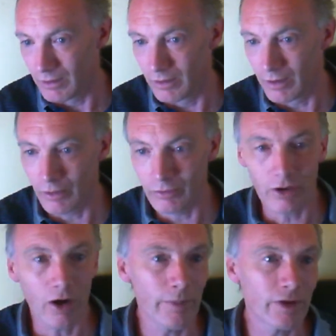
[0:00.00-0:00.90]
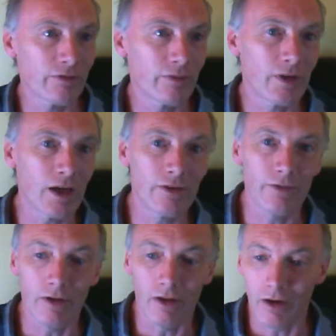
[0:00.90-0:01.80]
loads of comments from Dave
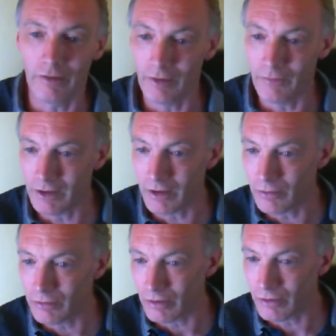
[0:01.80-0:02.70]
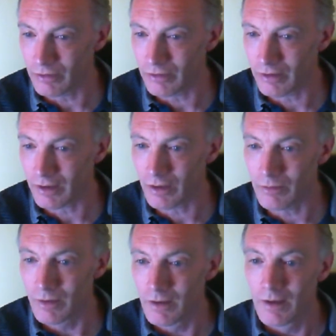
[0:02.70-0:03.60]
on a lot of the videos. So good to see you
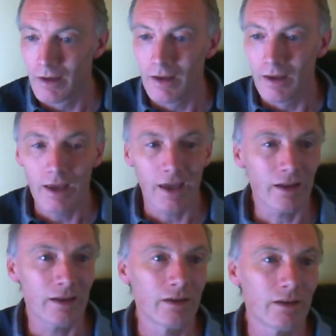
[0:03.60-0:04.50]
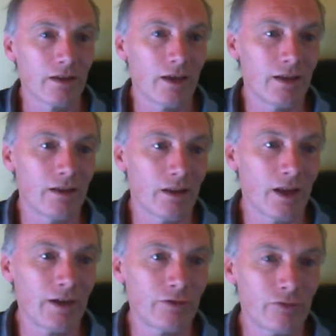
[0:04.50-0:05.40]
in the
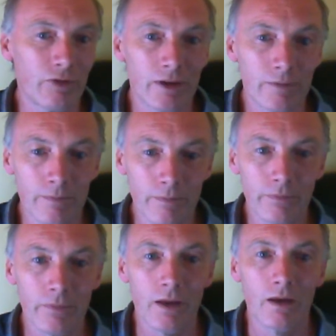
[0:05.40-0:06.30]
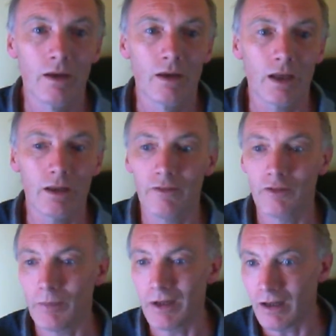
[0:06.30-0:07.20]
live stream. I don't know if
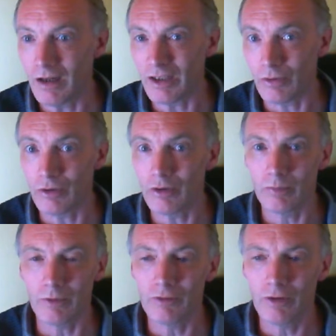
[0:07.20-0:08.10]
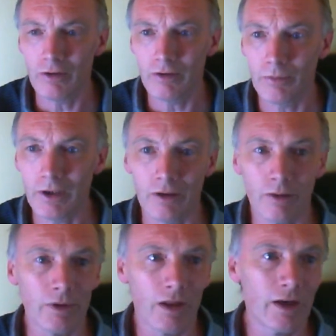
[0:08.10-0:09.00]
you've been in any others, but we started bringing
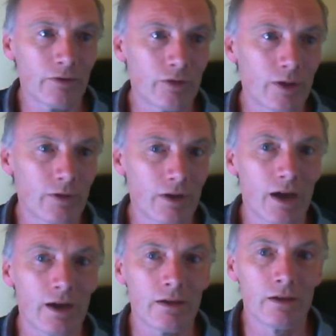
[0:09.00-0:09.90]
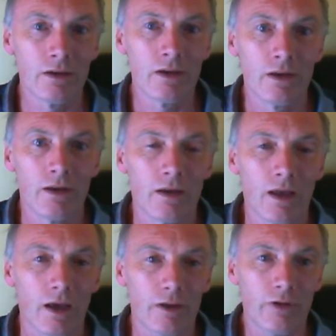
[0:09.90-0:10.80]
up the live streams again.
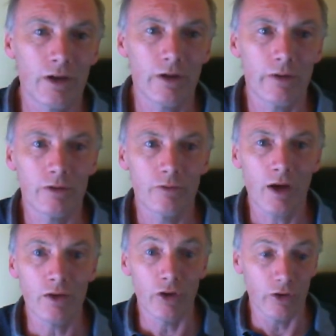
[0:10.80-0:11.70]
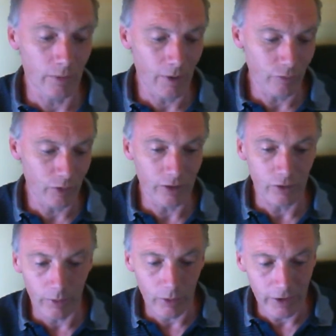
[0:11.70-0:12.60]
Trying to try and do them every
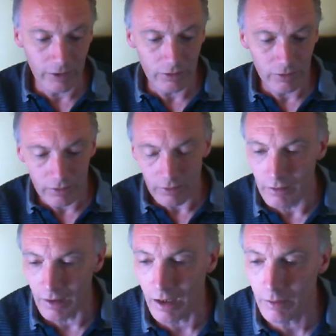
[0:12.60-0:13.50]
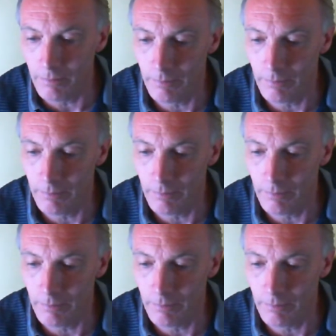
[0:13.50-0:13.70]
couple of weeks now,